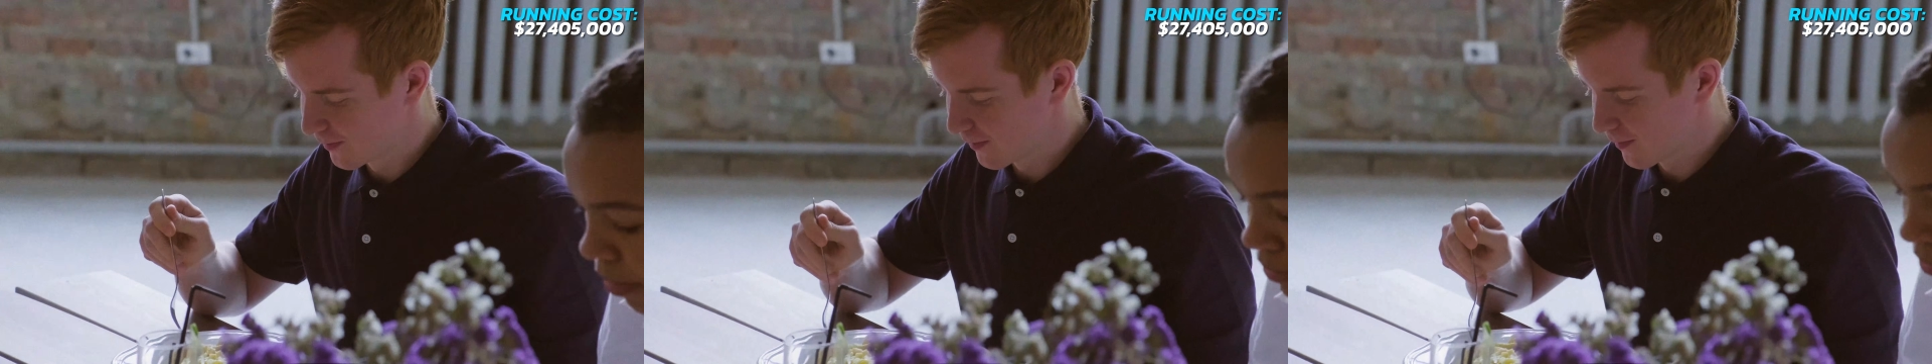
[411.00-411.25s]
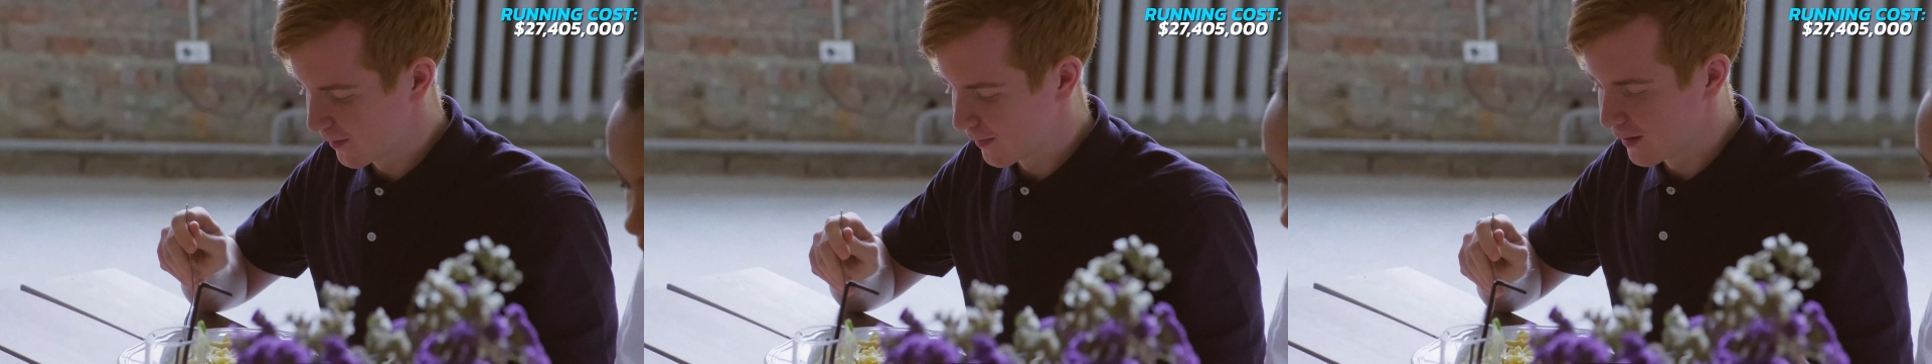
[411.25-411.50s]
you're
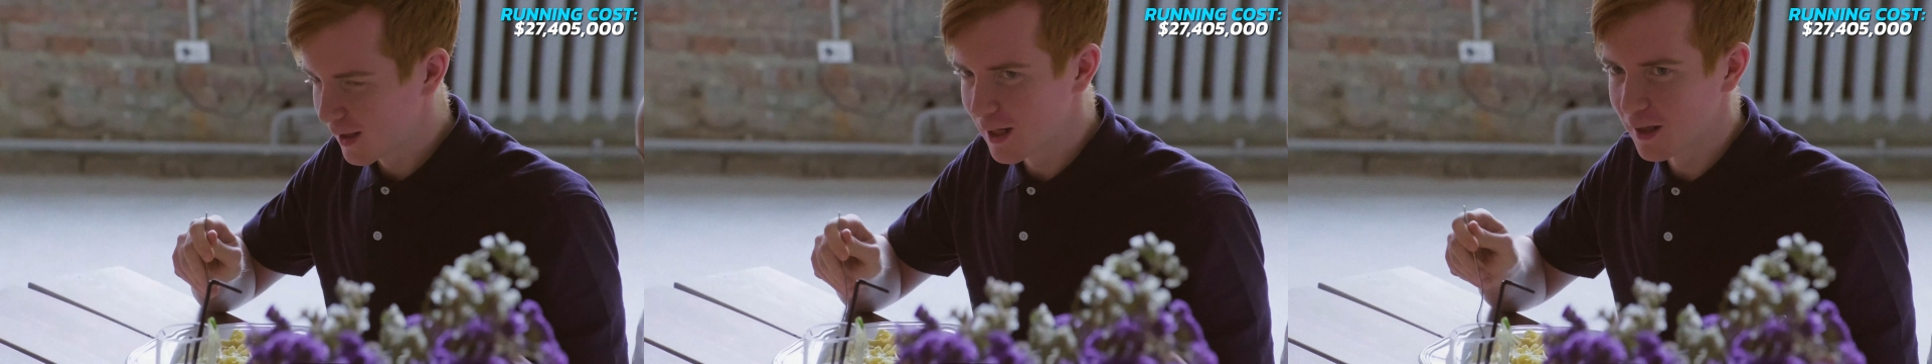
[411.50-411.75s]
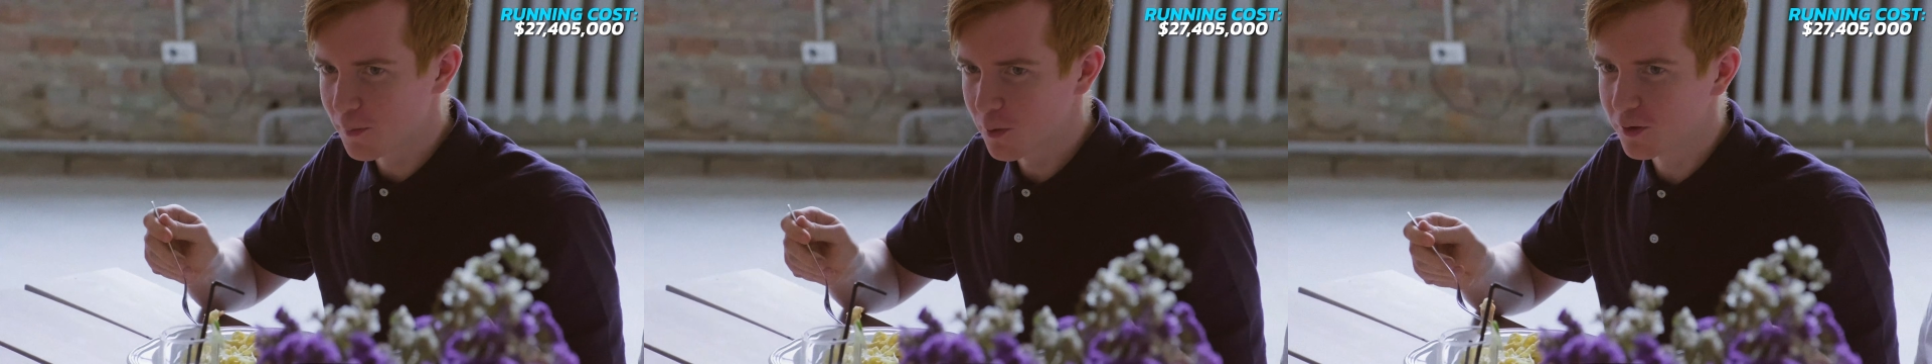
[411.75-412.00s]
going to be paying
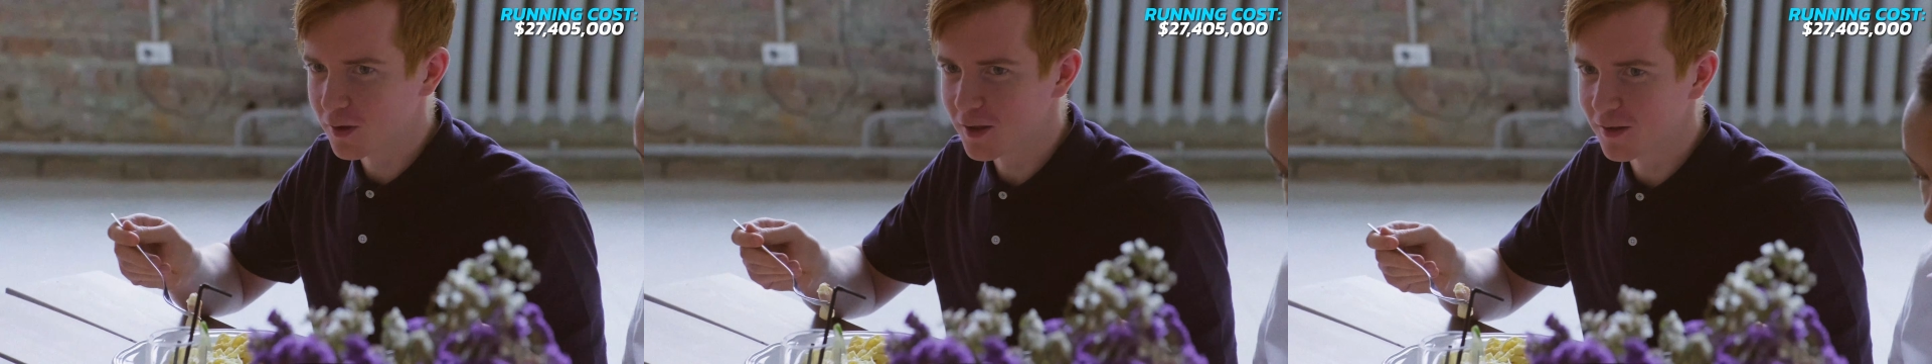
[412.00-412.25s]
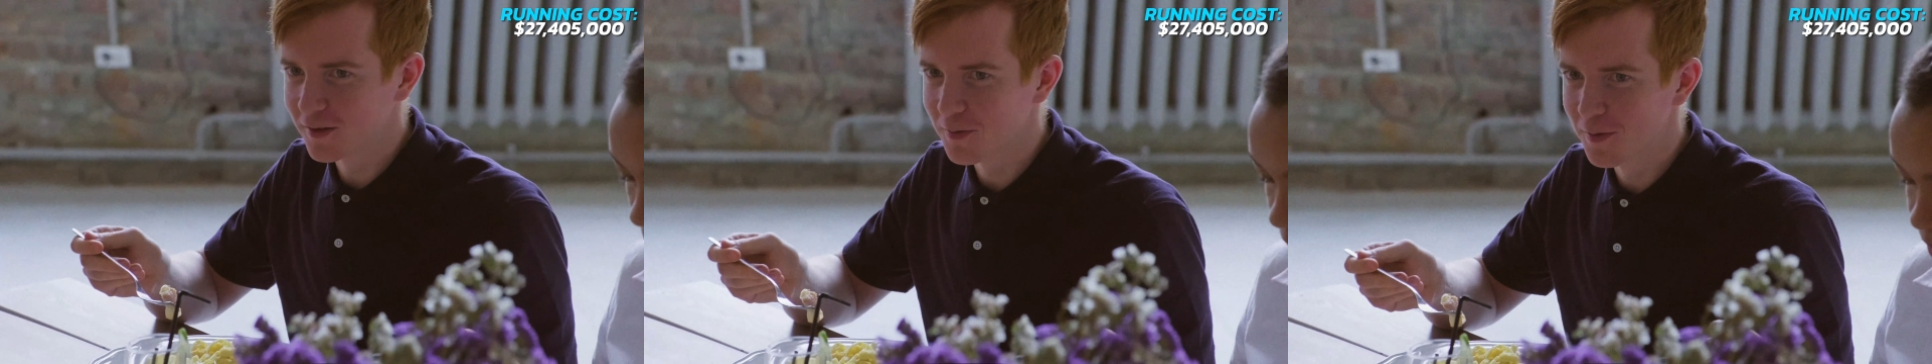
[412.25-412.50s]
for other
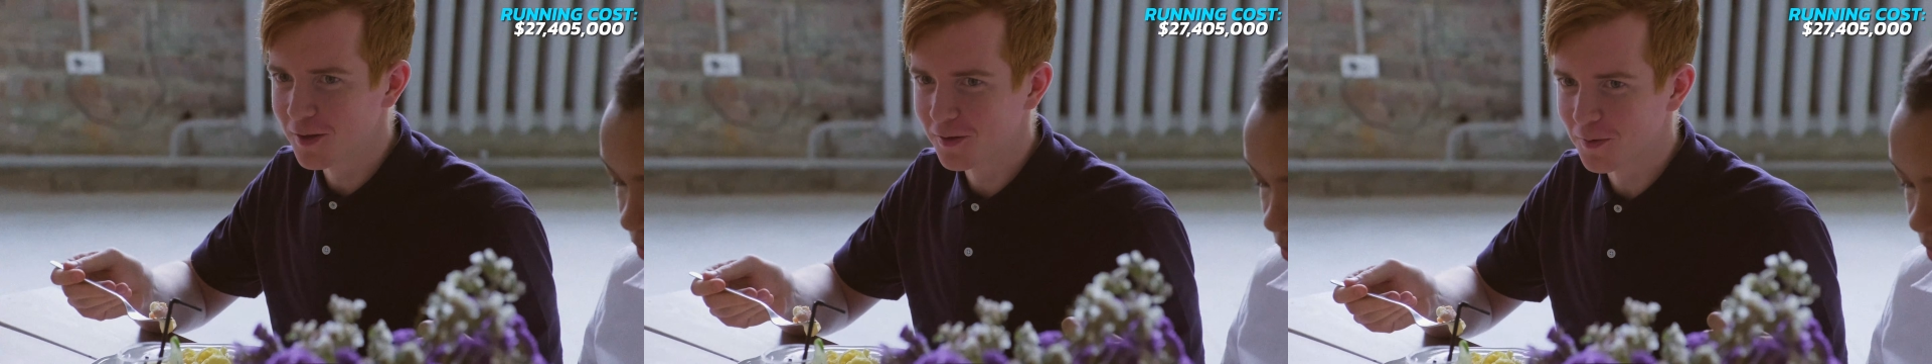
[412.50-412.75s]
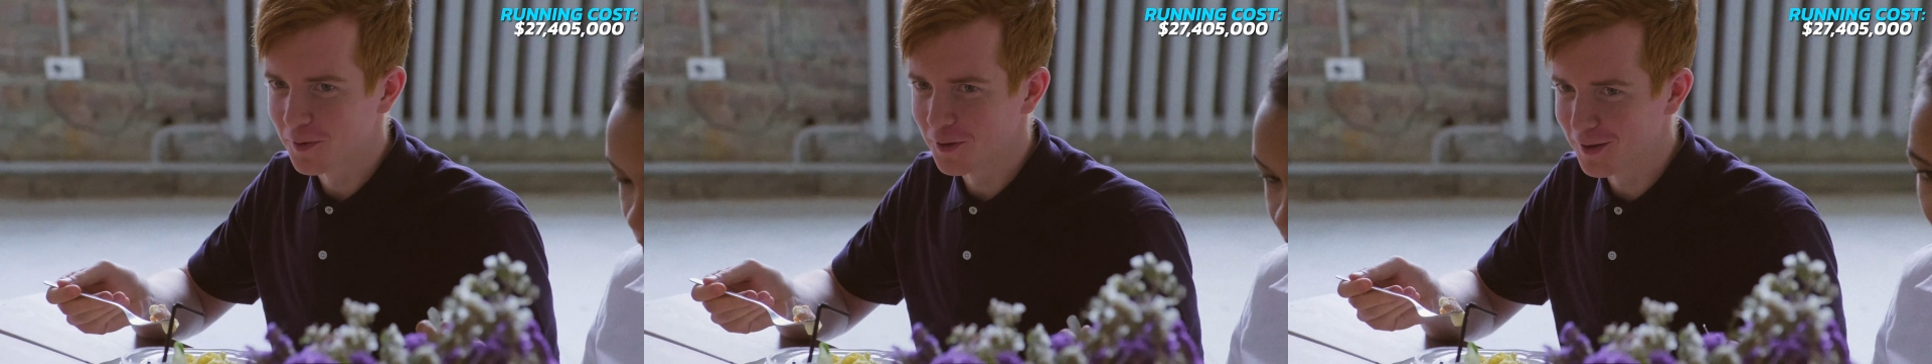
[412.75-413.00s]
meals when
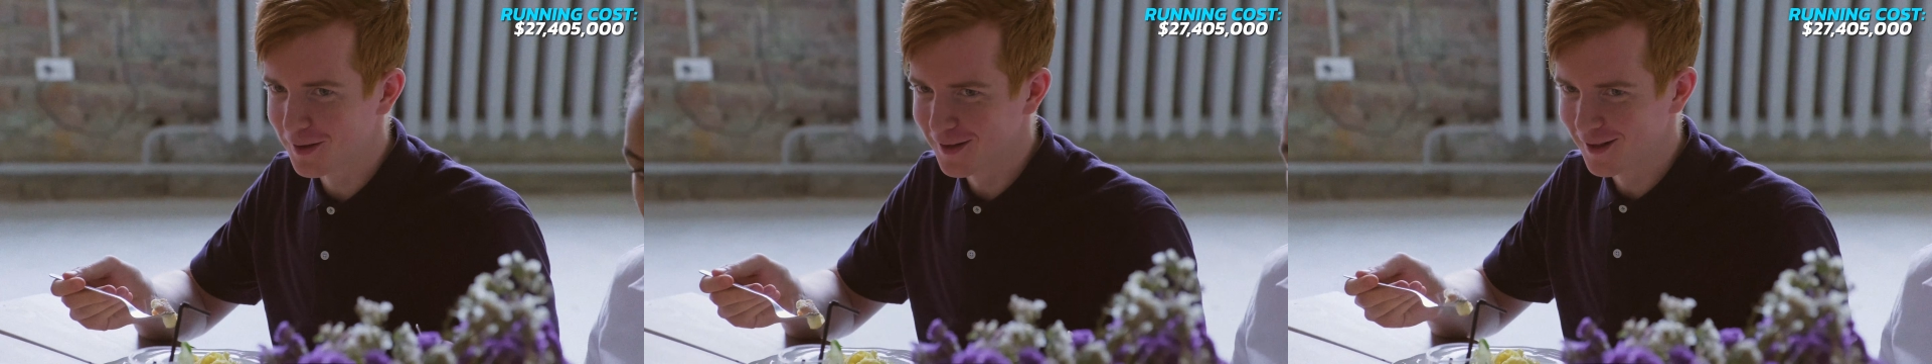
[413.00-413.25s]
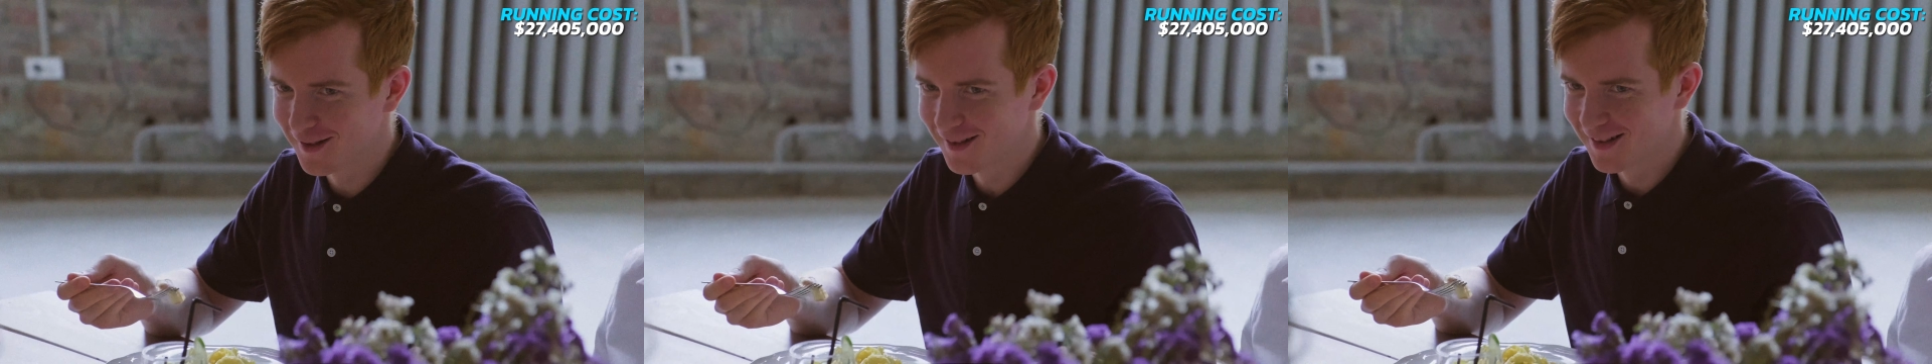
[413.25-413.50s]

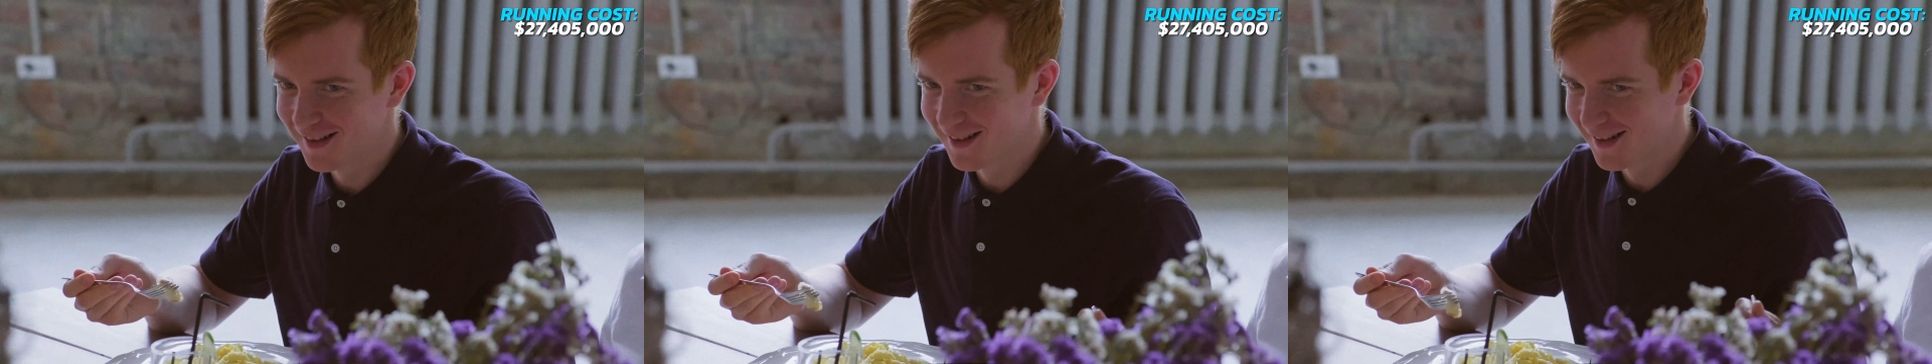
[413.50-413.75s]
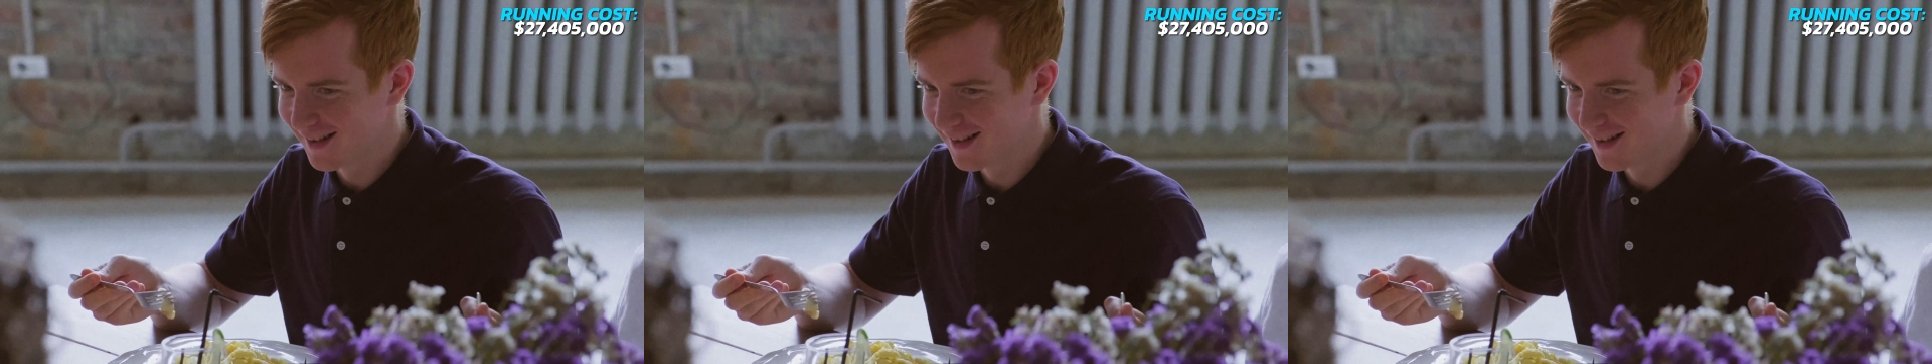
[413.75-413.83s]
hospitality isn't